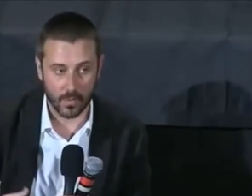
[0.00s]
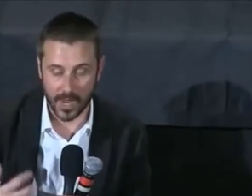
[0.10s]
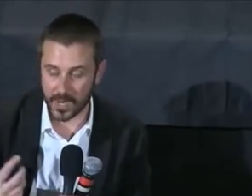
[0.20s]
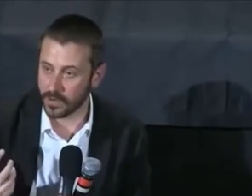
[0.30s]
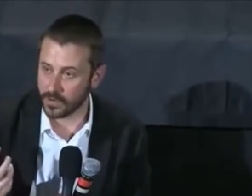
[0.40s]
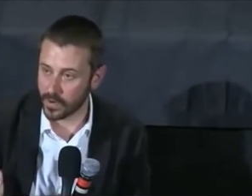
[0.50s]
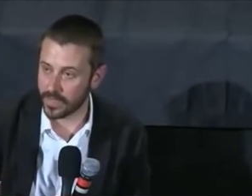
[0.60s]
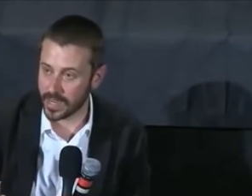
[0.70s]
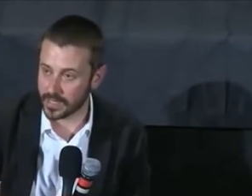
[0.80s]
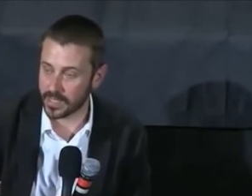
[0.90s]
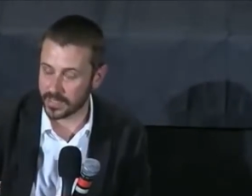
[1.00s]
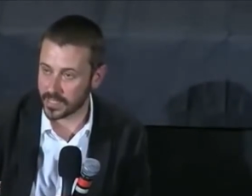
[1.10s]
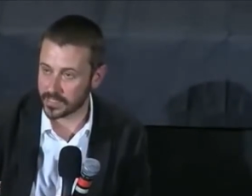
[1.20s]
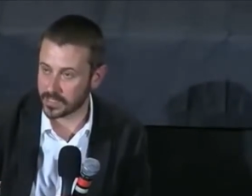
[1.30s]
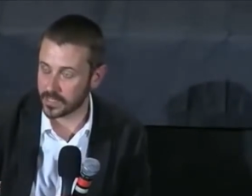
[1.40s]
when, when they did
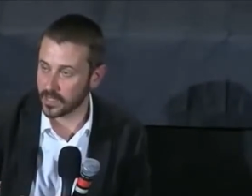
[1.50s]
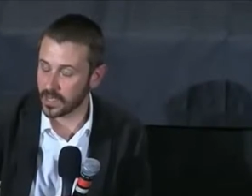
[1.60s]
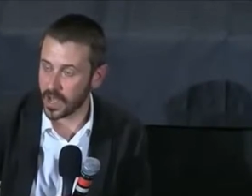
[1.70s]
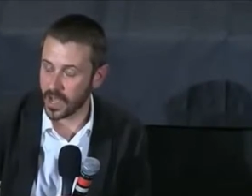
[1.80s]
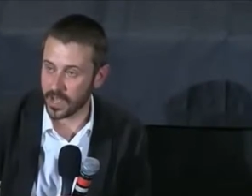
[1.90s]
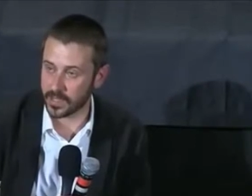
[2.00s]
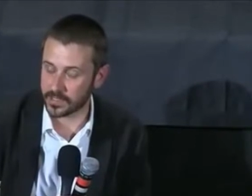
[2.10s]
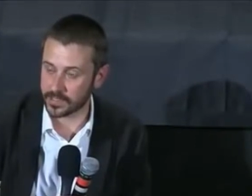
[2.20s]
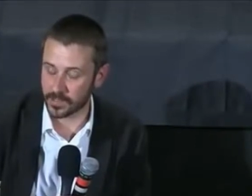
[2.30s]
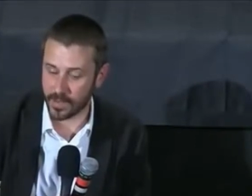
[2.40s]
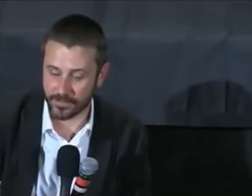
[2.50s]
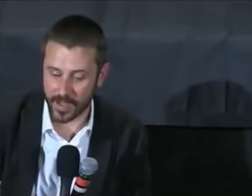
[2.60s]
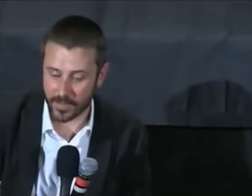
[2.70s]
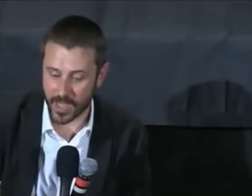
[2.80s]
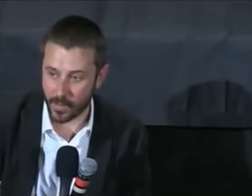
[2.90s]
this, uh, to my
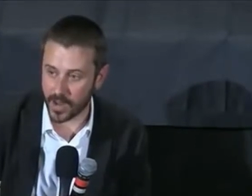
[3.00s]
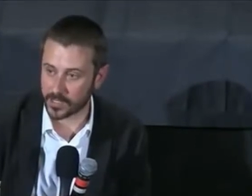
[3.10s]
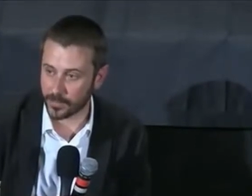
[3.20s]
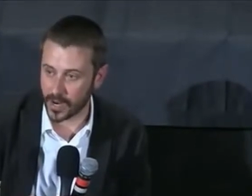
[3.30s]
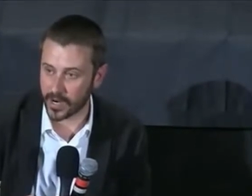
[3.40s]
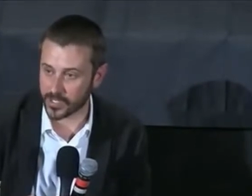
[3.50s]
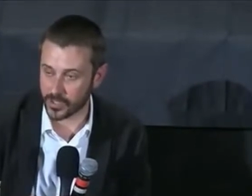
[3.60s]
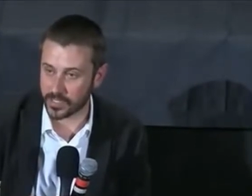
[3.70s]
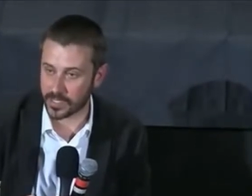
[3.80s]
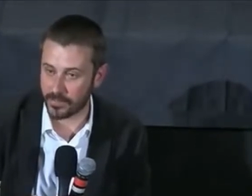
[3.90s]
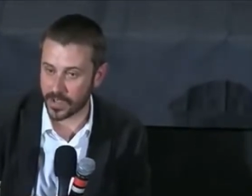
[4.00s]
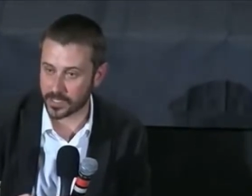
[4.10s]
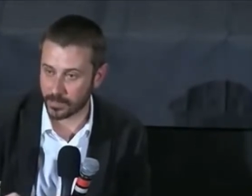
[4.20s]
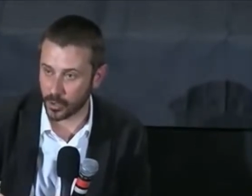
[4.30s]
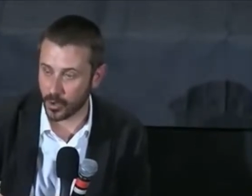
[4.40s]
family, I wanted to put on a suicide
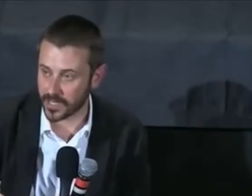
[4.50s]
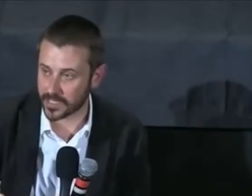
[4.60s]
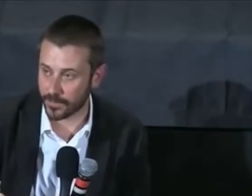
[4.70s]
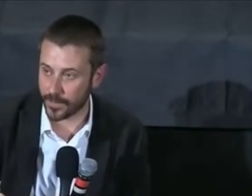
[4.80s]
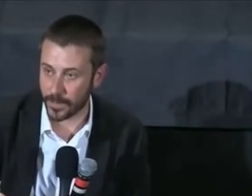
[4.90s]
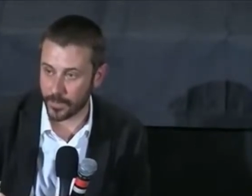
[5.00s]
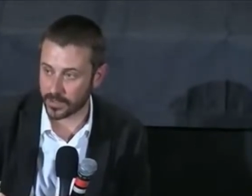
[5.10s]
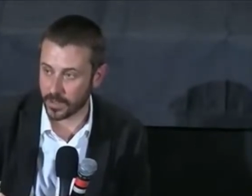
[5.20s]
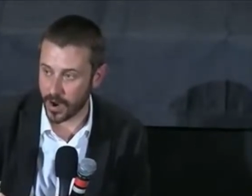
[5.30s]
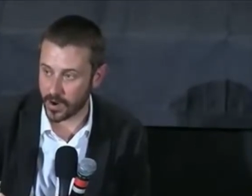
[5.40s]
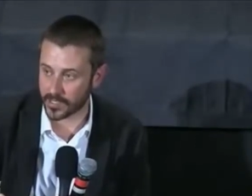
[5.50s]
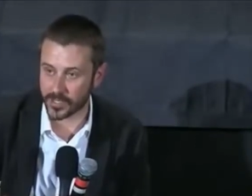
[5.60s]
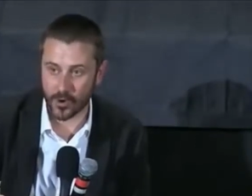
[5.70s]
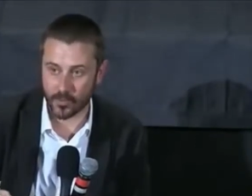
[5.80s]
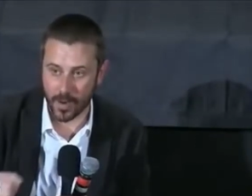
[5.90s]
vest and blow myself up among the
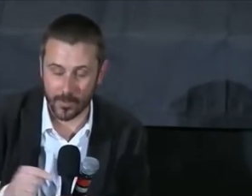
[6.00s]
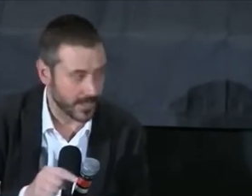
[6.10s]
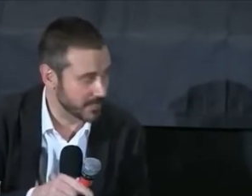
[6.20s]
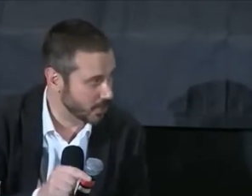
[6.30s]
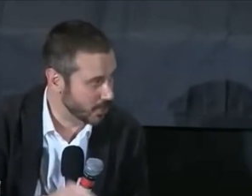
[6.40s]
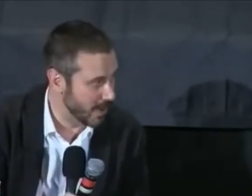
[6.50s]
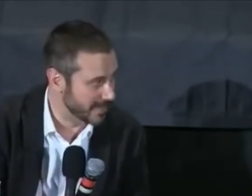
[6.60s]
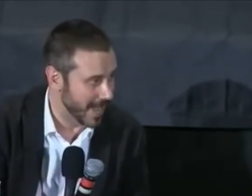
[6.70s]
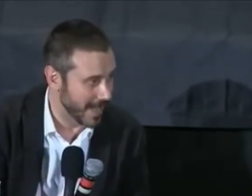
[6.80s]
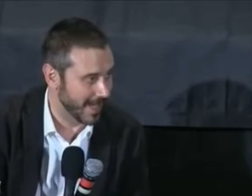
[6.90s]
Americans. Remember, these were U.S.